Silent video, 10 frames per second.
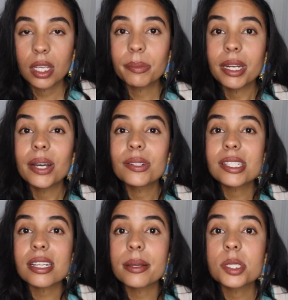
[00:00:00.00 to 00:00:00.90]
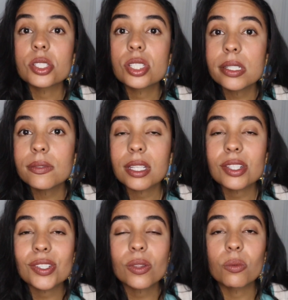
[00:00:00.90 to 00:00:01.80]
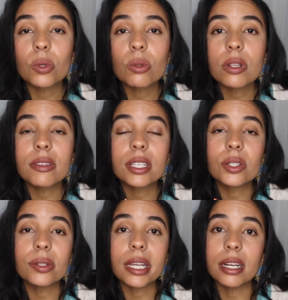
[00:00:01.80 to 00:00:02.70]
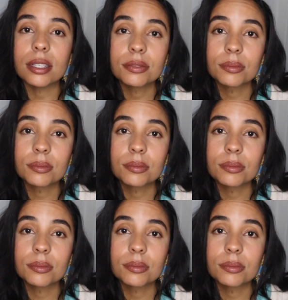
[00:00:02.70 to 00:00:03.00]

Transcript: But now it's time to shift into the role of the creator.